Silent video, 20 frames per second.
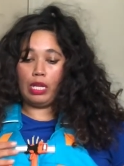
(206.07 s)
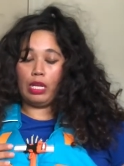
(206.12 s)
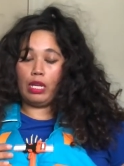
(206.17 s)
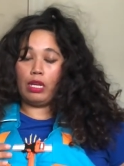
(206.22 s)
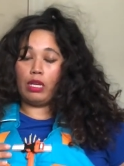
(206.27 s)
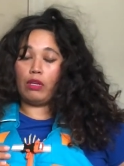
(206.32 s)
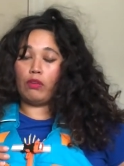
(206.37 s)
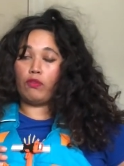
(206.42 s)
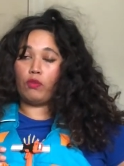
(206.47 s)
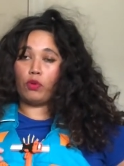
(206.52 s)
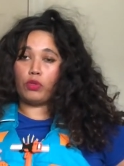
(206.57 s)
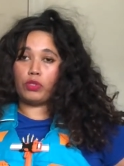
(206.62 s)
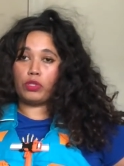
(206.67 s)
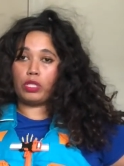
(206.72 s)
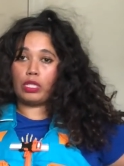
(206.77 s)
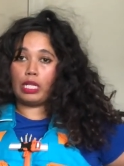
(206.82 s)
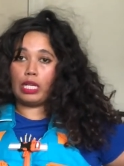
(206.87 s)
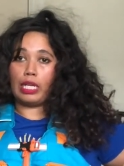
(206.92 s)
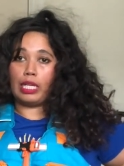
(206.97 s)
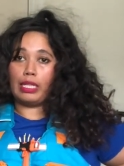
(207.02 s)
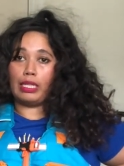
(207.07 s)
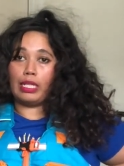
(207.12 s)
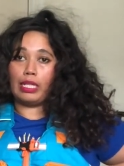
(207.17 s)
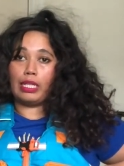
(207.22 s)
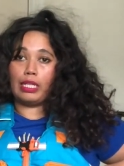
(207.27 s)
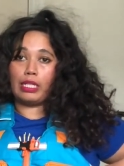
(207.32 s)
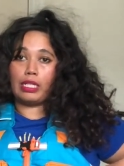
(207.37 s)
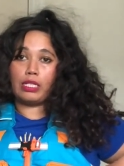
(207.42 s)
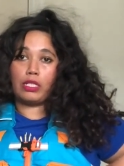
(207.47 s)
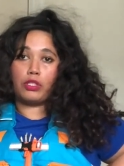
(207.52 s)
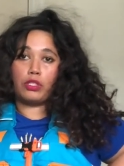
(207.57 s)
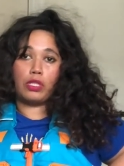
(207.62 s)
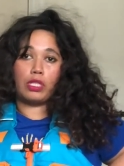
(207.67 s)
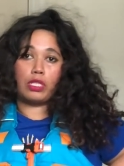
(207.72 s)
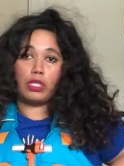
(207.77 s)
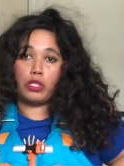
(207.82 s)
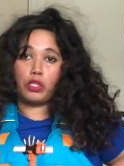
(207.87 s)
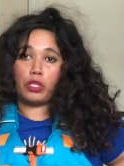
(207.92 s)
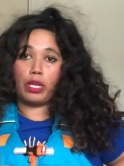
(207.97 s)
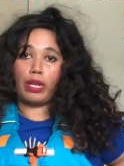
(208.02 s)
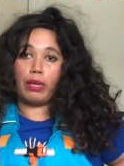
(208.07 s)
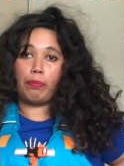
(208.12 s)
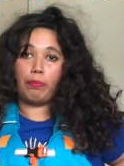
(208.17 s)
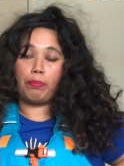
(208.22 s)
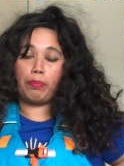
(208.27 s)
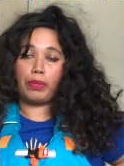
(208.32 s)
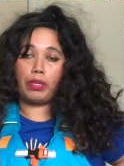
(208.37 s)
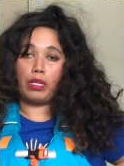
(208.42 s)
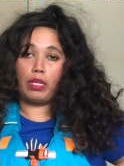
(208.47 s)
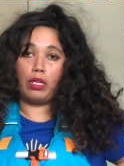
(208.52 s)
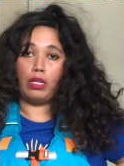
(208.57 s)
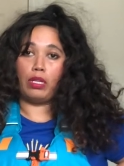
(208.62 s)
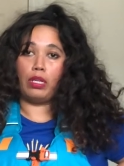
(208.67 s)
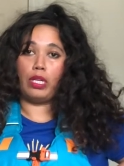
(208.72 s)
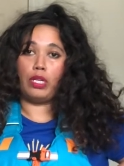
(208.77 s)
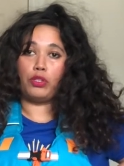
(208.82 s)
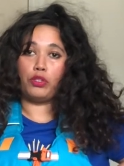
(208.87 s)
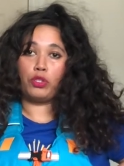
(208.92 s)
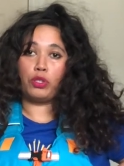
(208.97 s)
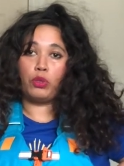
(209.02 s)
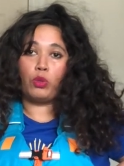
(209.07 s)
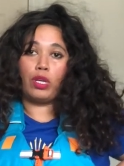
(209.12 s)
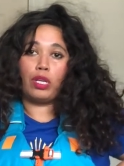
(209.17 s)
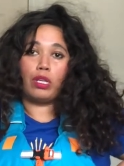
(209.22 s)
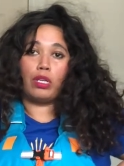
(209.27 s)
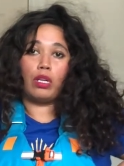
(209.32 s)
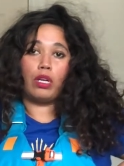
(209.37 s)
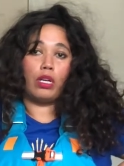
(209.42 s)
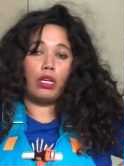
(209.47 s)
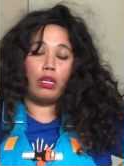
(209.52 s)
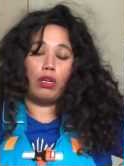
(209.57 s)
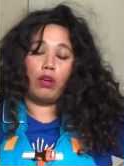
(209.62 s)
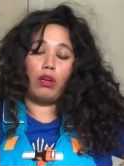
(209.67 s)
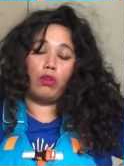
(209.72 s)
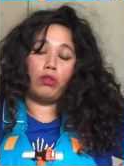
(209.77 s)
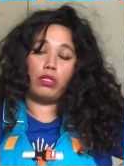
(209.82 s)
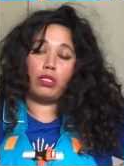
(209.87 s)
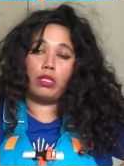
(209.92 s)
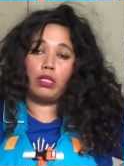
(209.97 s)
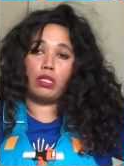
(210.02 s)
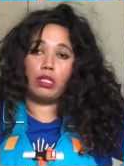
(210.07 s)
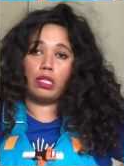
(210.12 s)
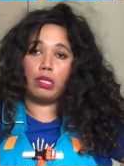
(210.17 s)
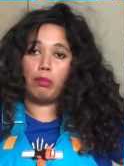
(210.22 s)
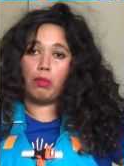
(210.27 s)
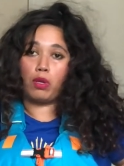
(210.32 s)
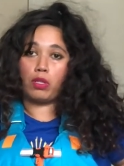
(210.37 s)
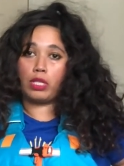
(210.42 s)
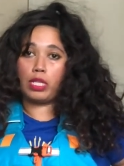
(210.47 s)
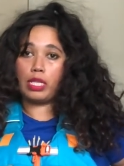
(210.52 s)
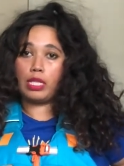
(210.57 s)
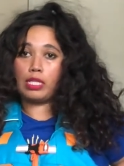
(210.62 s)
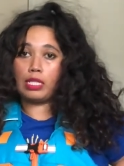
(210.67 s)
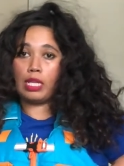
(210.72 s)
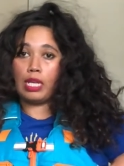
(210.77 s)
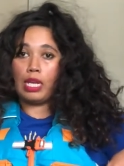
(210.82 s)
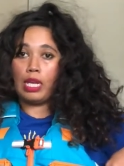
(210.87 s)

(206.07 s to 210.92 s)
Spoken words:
Unfortunately, that is just a shape issue and on certain bodies.